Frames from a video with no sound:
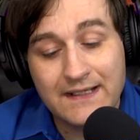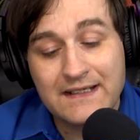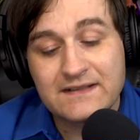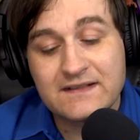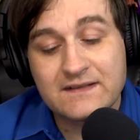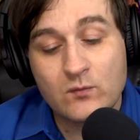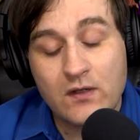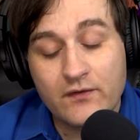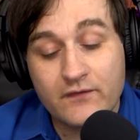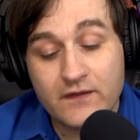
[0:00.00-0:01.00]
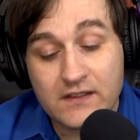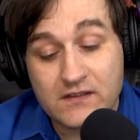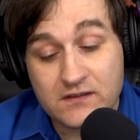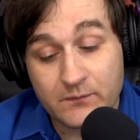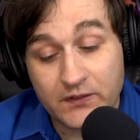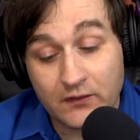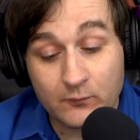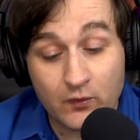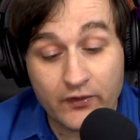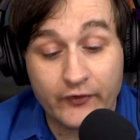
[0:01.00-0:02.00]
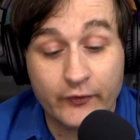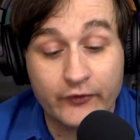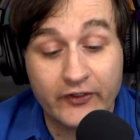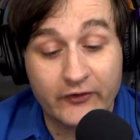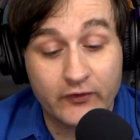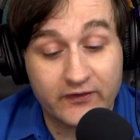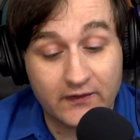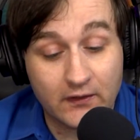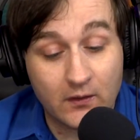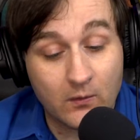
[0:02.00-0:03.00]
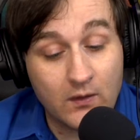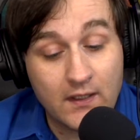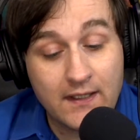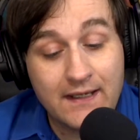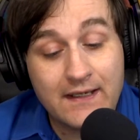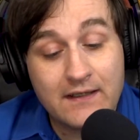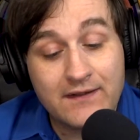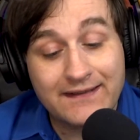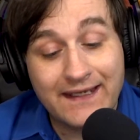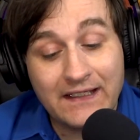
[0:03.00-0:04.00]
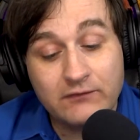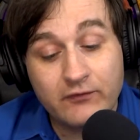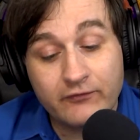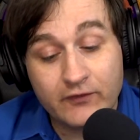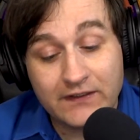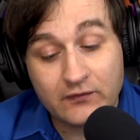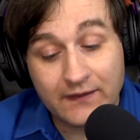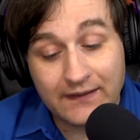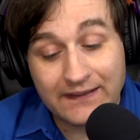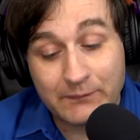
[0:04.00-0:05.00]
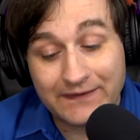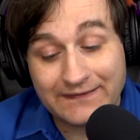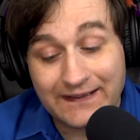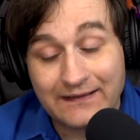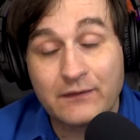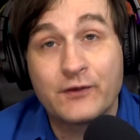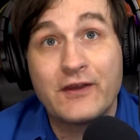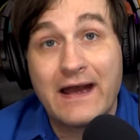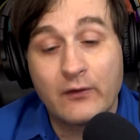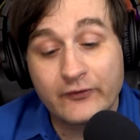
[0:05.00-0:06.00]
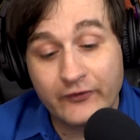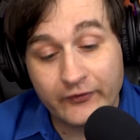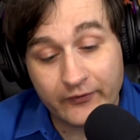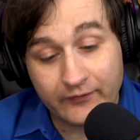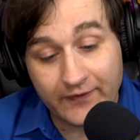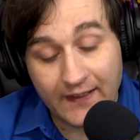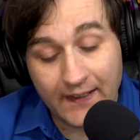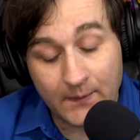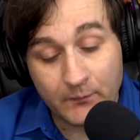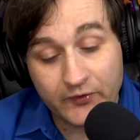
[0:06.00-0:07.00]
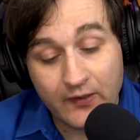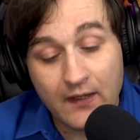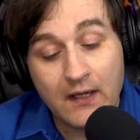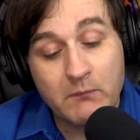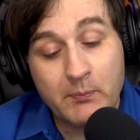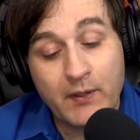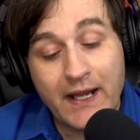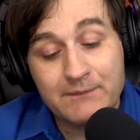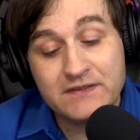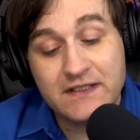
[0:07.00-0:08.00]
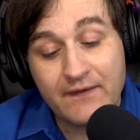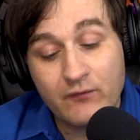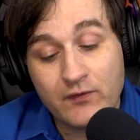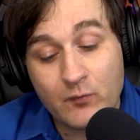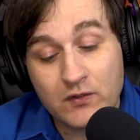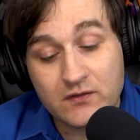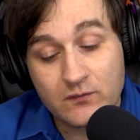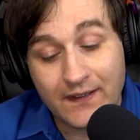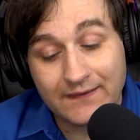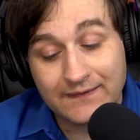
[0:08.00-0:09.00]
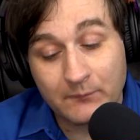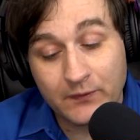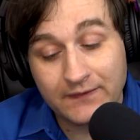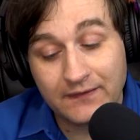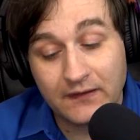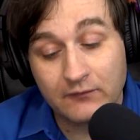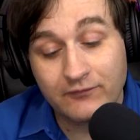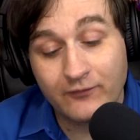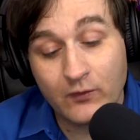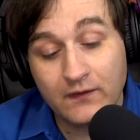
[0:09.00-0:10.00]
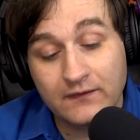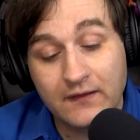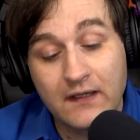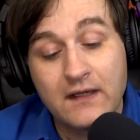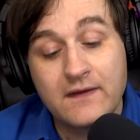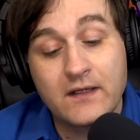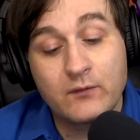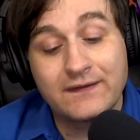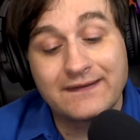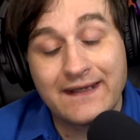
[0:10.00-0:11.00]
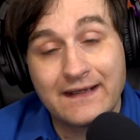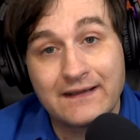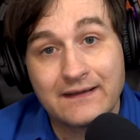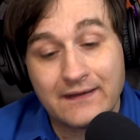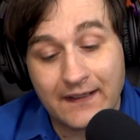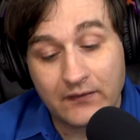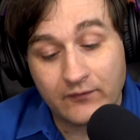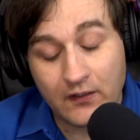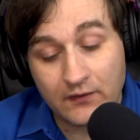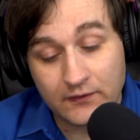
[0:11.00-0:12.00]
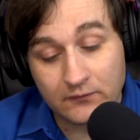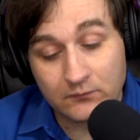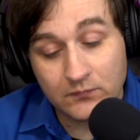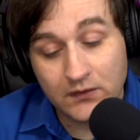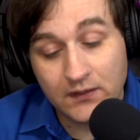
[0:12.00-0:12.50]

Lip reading: Since the Wealth of Nations appeared more than 2 centuries ago, the case for free trade has been stated thousands of times, but perhaps never with more direct simplicity and force than it was stated in that volume.